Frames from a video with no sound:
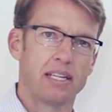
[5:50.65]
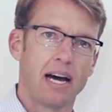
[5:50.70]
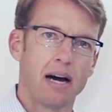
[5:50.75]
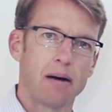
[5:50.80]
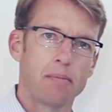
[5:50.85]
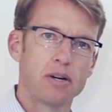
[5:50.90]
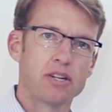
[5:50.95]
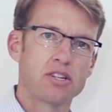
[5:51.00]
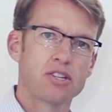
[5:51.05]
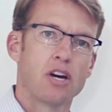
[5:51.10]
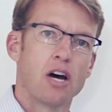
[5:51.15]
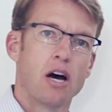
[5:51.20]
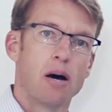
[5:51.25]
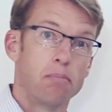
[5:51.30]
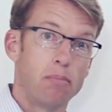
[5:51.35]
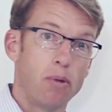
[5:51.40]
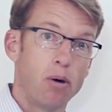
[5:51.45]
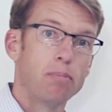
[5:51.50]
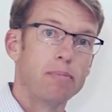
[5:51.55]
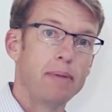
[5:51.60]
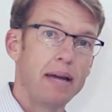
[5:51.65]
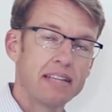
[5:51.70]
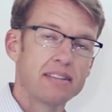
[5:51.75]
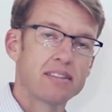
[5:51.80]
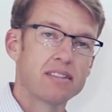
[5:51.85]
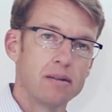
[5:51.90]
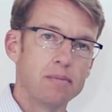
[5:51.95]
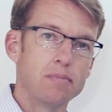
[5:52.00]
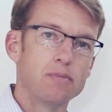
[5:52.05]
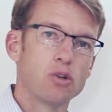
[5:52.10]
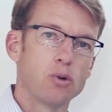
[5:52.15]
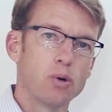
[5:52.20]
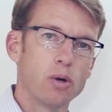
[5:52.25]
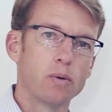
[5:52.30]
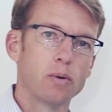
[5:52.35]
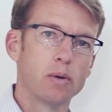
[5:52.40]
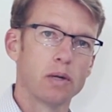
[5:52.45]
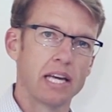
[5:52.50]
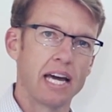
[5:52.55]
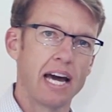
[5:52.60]
How much momentum do we
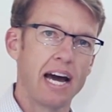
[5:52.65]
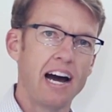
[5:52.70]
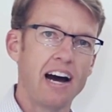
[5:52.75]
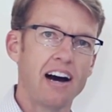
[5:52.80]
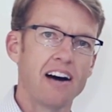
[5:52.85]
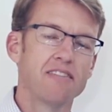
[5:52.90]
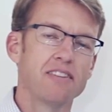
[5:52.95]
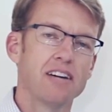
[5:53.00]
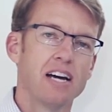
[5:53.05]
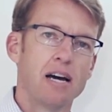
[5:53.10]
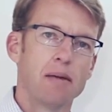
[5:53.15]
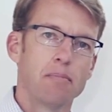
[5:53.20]
really have